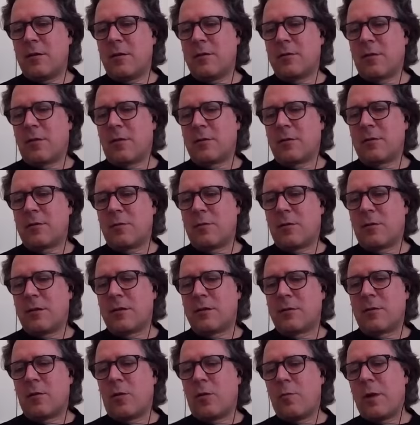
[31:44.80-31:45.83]
it's also
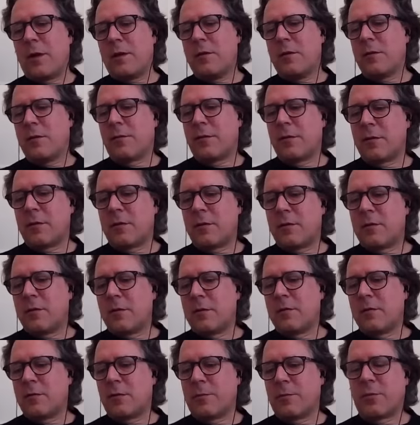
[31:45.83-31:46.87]
there's so many different
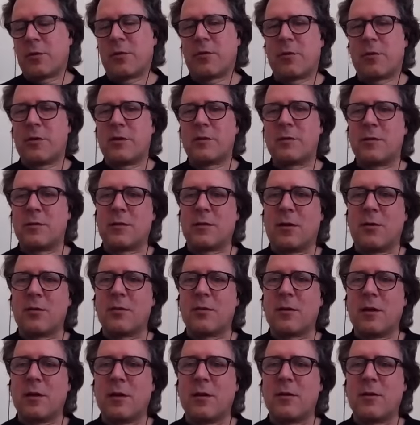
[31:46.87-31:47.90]
cryptocurrencies
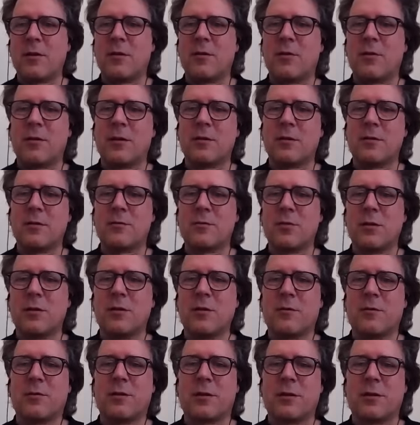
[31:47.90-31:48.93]
out there that is really
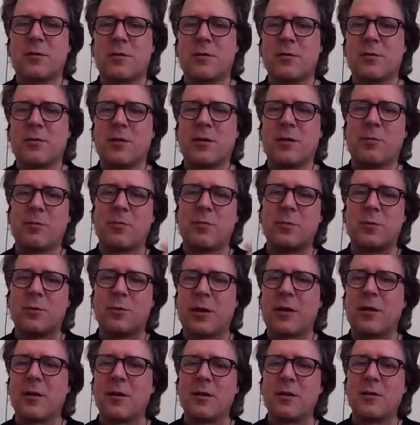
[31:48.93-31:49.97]
difficult to keep
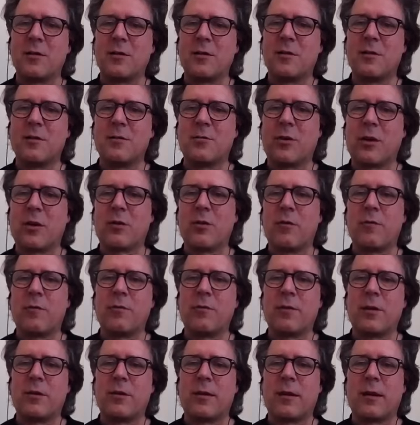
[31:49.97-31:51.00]
track track of,
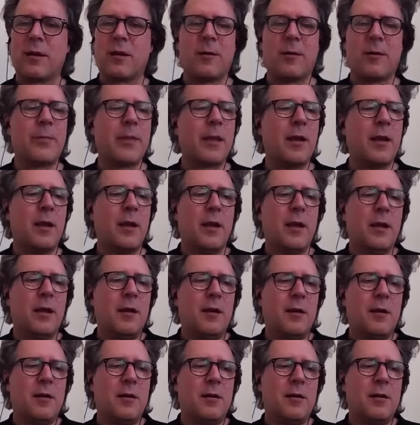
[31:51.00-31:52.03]
mm. and there are
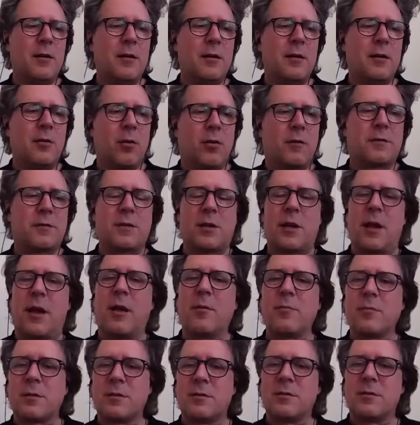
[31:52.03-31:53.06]
a lot of
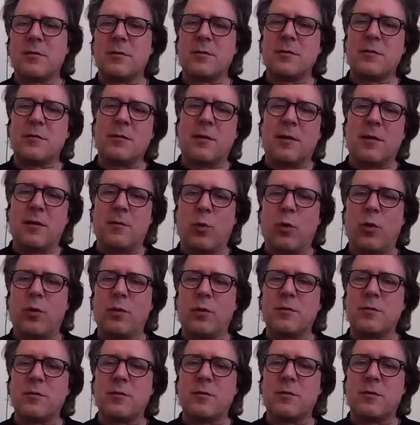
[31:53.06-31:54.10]
scams in that
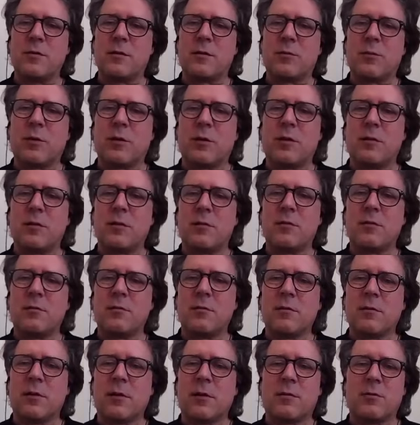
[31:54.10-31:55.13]
world as well.
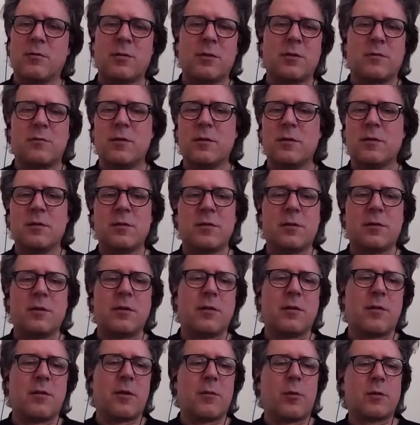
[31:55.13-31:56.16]
Like just
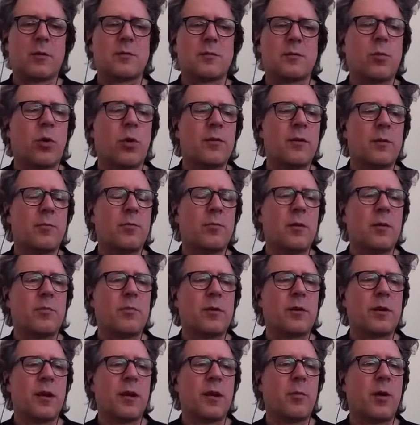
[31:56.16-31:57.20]
recently, there was one that
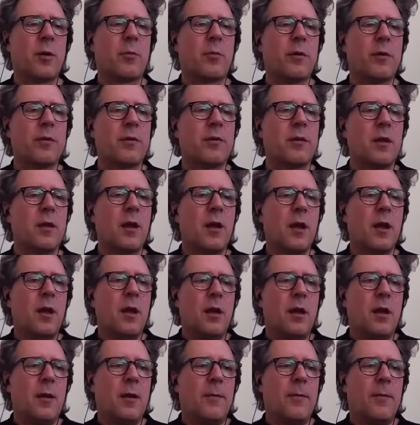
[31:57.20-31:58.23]
people came up with
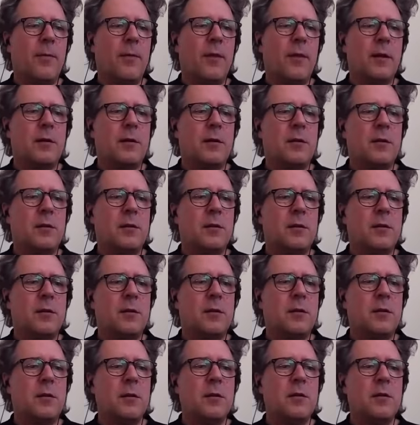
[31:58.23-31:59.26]
that
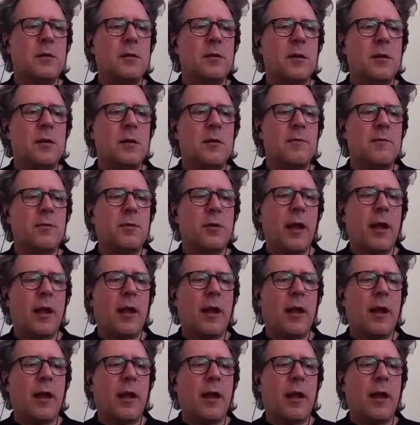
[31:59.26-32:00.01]
didn't even